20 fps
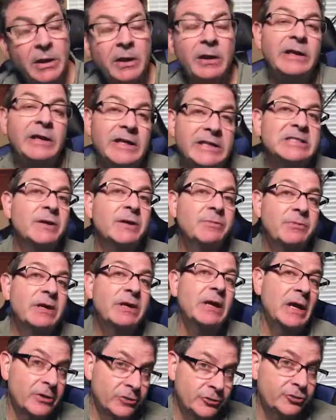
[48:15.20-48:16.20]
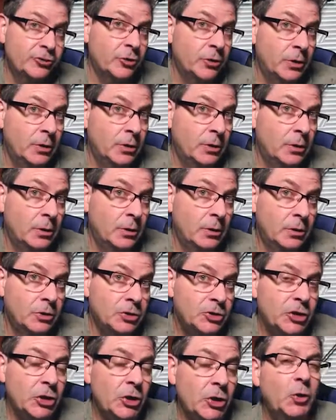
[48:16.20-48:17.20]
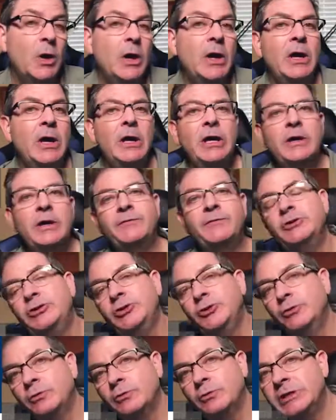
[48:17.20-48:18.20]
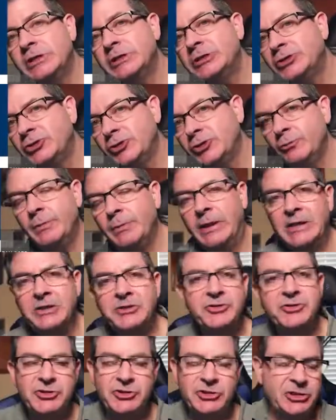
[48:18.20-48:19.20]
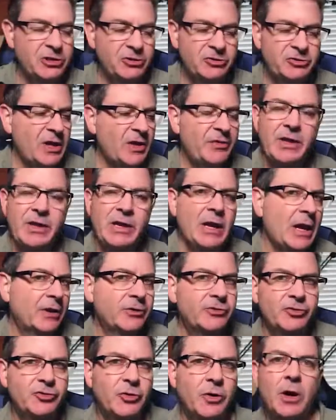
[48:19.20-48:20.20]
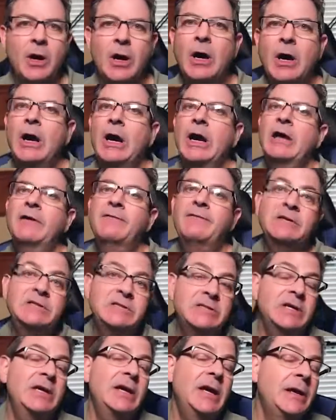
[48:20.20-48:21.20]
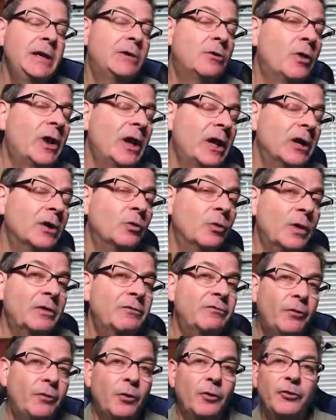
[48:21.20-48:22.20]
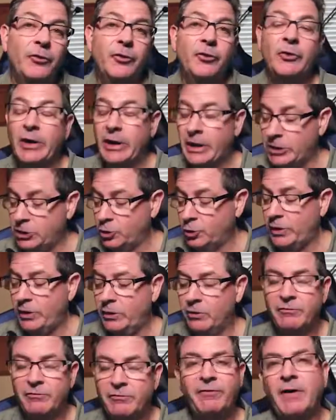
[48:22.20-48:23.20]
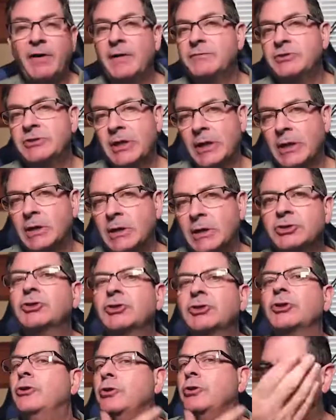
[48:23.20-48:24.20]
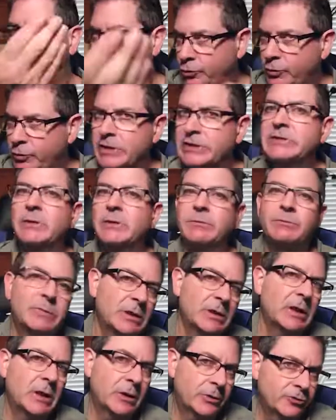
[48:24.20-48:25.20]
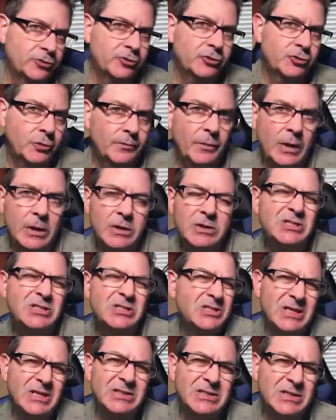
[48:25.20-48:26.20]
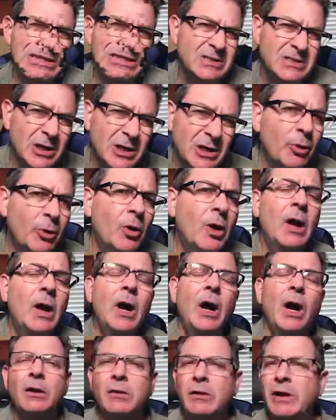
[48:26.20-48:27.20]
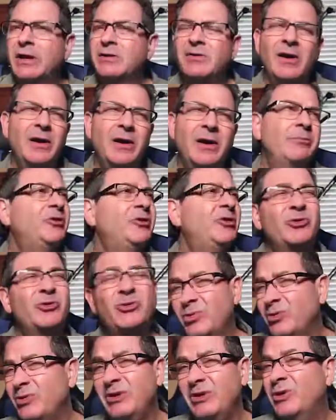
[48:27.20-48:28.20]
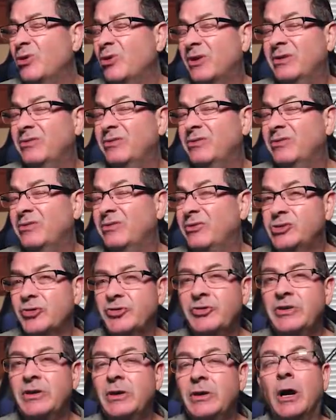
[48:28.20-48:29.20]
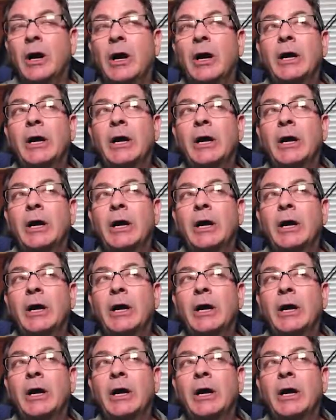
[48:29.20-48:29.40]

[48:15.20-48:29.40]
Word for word: and get something extra. So if you do it within two minutes, there's nothing extra. If I say, hey, go get your red folder and you're here in five seconds, you do get something extra, just as an example. A lot of times there's really no contingency